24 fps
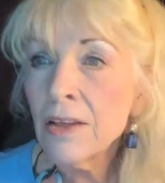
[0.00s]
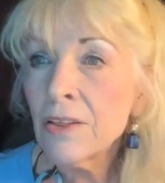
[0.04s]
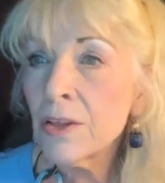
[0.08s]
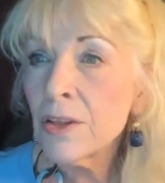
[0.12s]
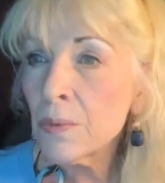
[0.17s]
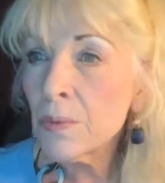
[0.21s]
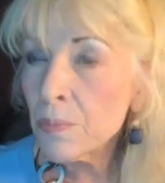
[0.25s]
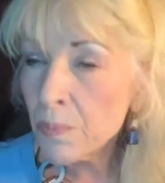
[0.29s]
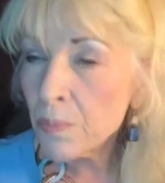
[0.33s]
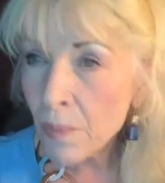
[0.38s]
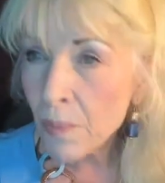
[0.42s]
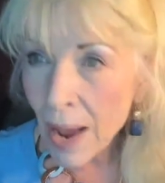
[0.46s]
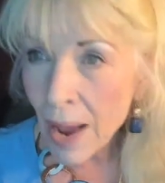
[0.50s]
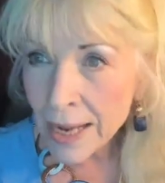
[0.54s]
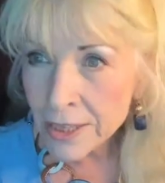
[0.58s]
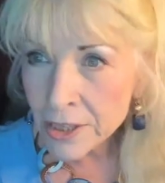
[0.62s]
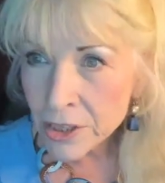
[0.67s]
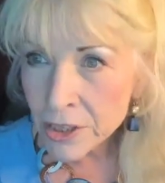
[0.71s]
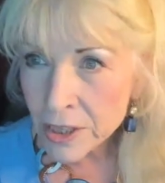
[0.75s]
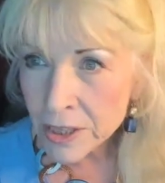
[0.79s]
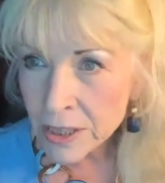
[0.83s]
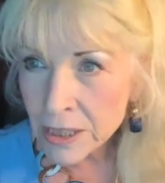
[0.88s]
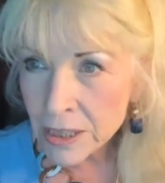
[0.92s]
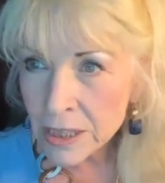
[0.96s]
The
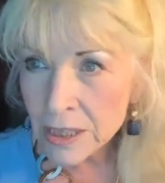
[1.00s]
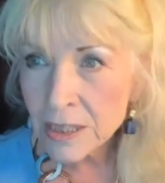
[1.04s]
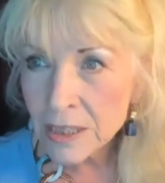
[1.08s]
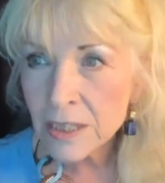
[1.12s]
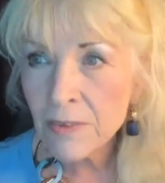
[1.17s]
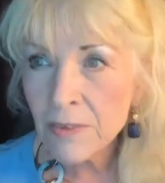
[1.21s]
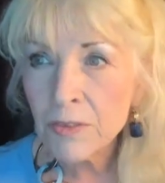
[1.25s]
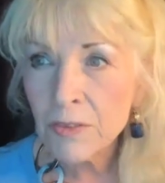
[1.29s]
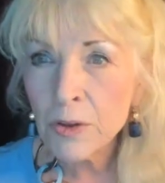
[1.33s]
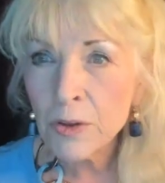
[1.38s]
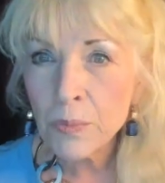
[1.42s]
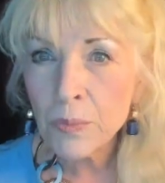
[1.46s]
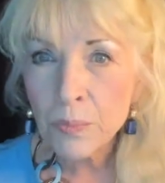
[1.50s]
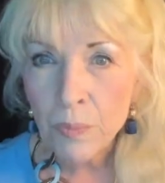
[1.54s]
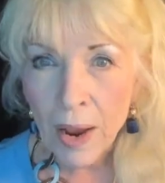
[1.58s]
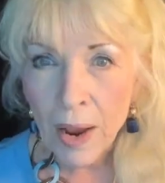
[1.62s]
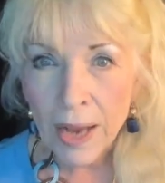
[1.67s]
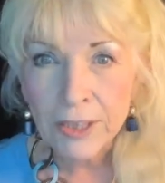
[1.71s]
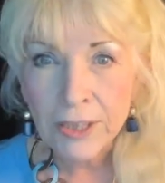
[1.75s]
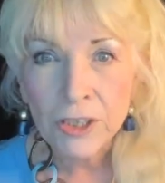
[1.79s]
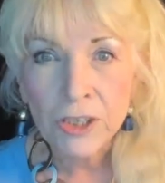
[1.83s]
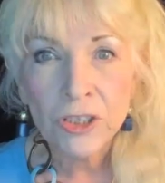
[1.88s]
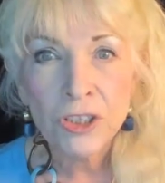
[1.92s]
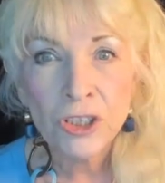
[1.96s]
righteousness of the
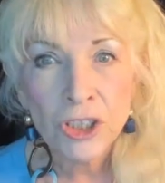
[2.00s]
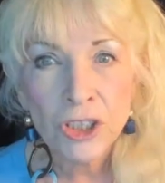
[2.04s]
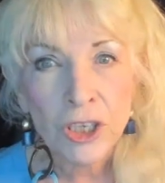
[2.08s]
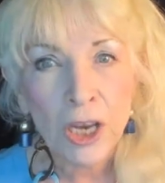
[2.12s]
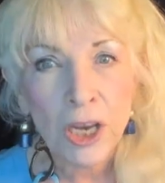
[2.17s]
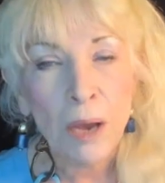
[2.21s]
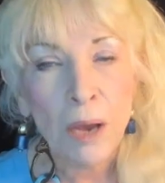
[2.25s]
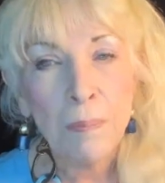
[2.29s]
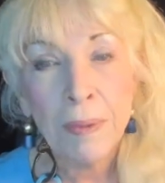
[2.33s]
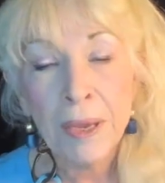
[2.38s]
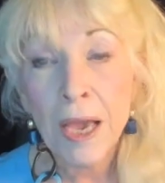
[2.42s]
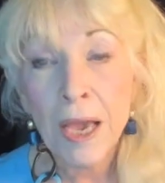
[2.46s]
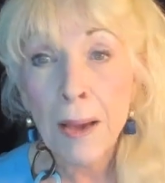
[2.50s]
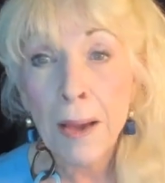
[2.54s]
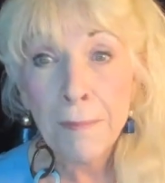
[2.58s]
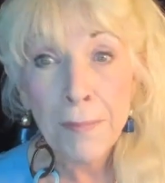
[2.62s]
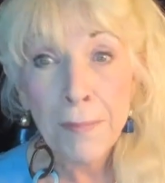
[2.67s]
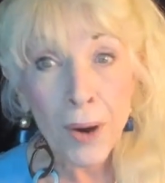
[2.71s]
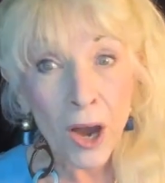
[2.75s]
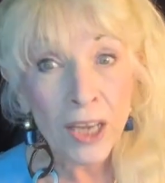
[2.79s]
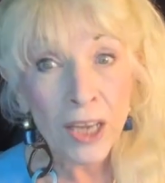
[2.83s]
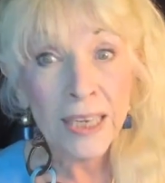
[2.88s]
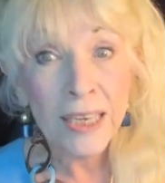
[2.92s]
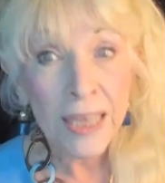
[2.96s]
righteous shall be
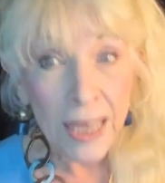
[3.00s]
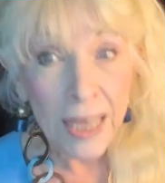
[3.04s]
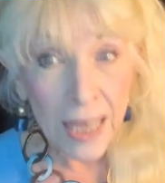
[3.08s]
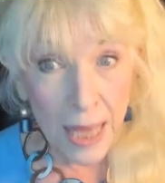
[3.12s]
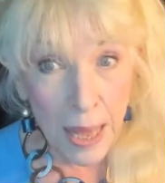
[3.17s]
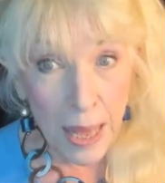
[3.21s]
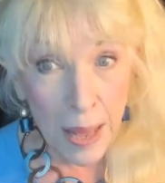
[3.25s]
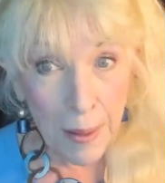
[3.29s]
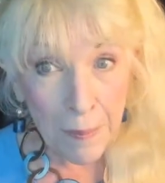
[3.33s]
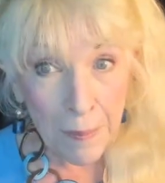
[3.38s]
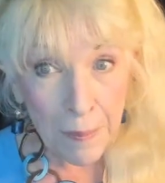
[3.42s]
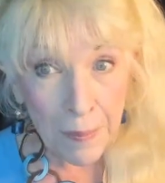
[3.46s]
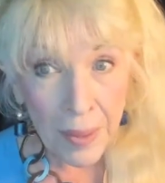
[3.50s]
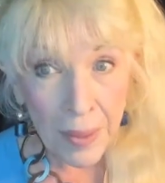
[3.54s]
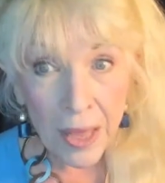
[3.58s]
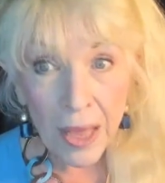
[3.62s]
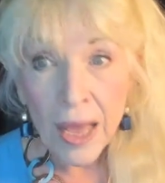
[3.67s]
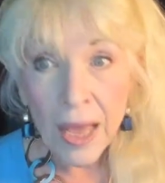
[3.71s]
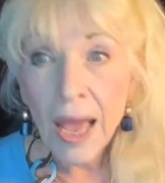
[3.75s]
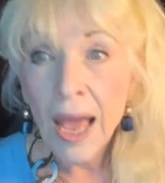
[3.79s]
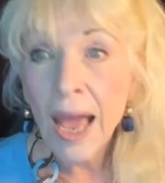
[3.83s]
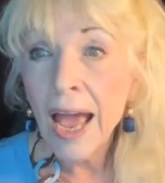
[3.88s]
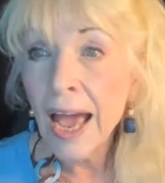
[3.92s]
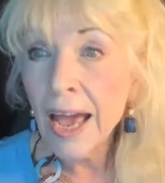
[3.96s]
upon him,
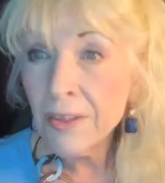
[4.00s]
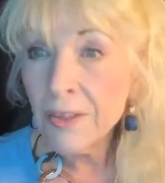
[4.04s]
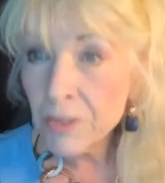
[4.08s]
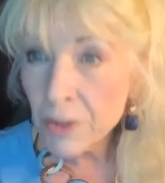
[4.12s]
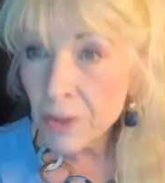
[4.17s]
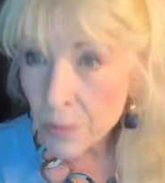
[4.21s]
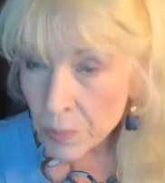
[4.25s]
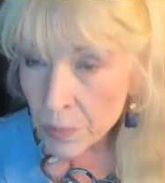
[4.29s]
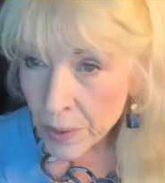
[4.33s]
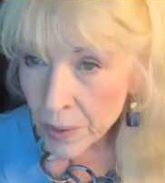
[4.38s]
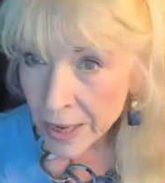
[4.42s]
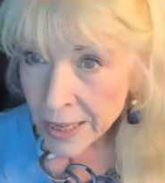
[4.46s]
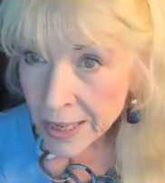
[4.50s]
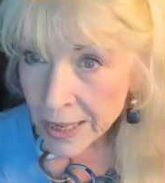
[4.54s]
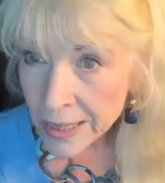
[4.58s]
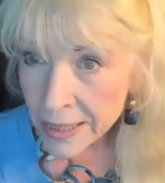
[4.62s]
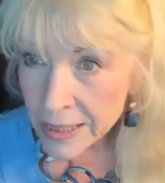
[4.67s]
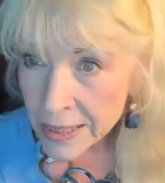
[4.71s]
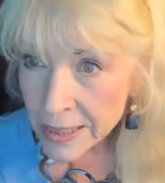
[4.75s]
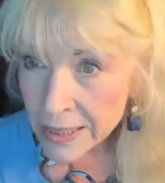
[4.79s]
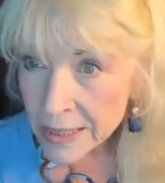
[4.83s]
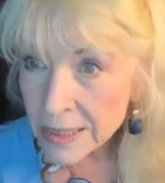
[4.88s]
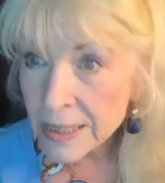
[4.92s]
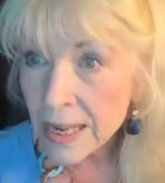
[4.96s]
and the
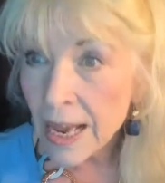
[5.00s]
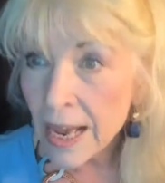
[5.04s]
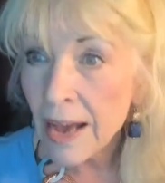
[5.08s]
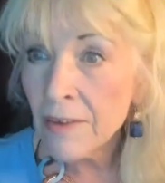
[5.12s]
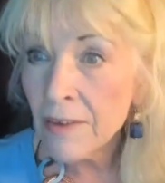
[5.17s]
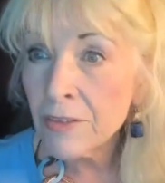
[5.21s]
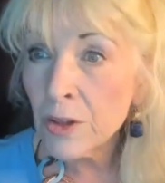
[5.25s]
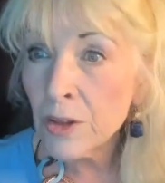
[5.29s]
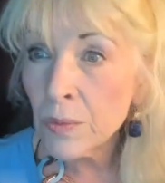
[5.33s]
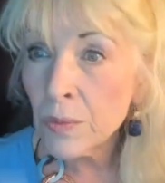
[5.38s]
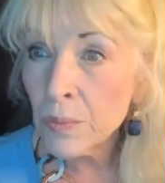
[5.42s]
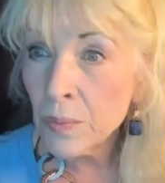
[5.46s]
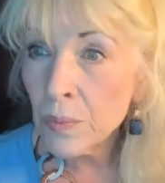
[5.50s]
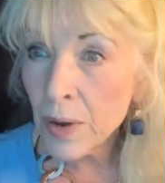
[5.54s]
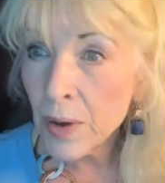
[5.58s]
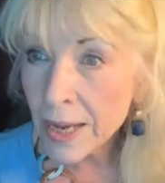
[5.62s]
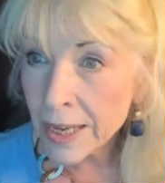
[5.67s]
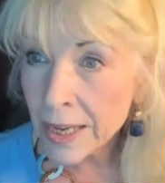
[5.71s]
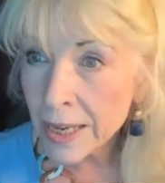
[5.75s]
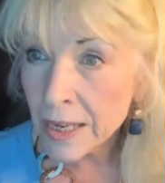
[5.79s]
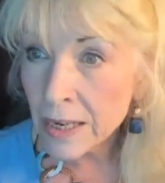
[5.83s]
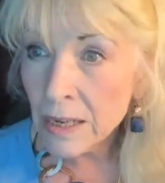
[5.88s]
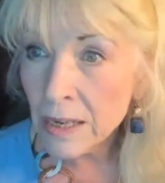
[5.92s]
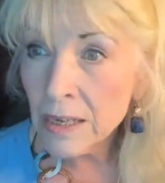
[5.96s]
wickedness of the
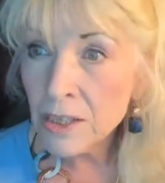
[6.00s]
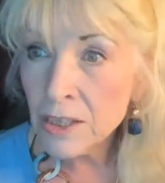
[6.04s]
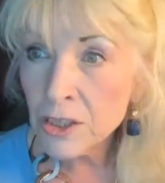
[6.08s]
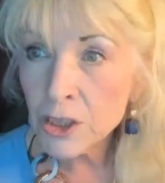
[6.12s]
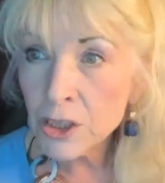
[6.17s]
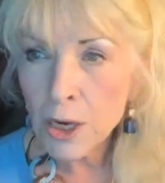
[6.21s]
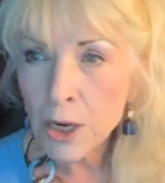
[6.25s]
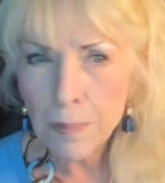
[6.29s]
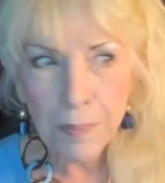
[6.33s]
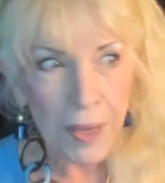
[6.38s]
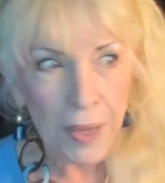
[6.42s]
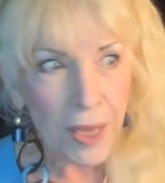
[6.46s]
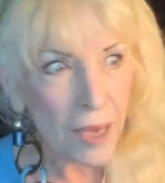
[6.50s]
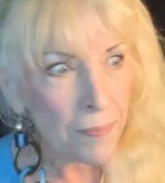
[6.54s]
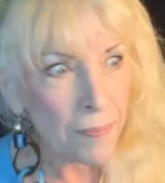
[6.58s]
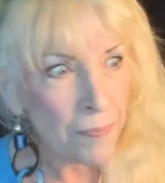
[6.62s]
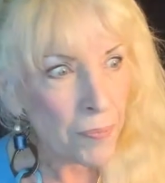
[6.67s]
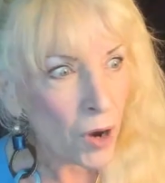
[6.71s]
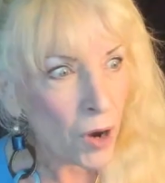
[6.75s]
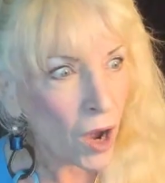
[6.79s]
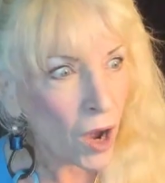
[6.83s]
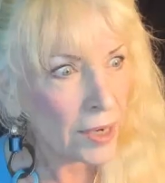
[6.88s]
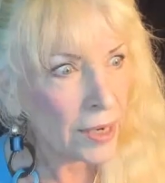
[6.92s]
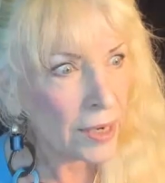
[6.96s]
wicked shall be
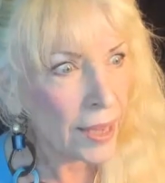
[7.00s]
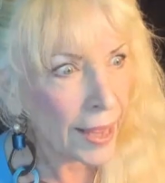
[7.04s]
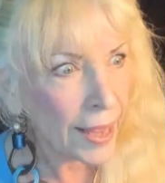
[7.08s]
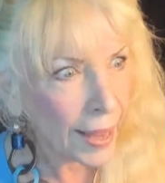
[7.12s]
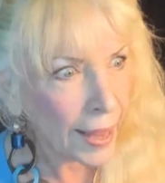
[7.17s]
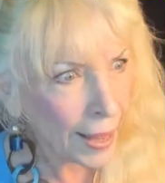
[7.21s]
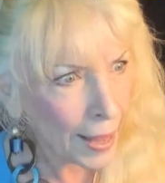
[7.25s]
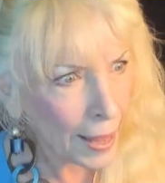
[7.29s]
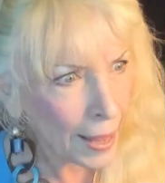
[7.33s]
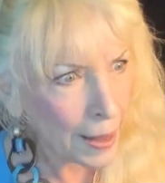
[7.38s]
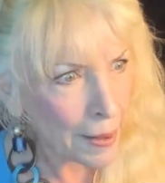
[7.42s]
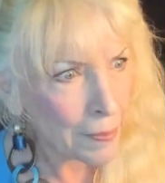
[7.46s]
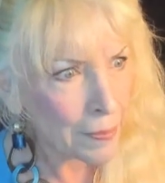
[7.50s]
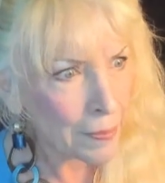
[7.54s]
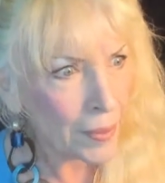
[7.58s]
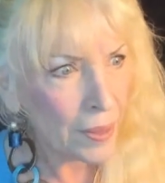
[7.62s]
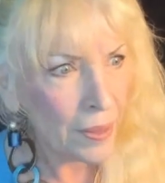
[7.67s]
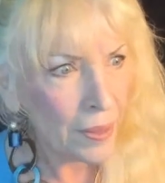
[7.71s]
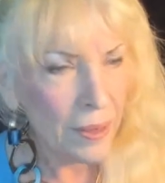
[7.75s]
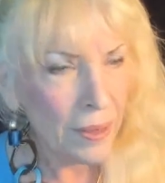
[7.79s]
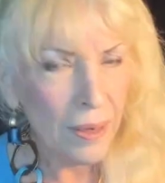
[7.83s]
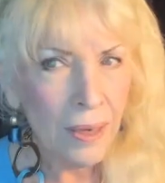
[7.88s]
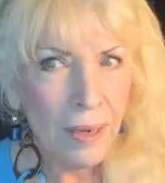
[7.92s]
upon him.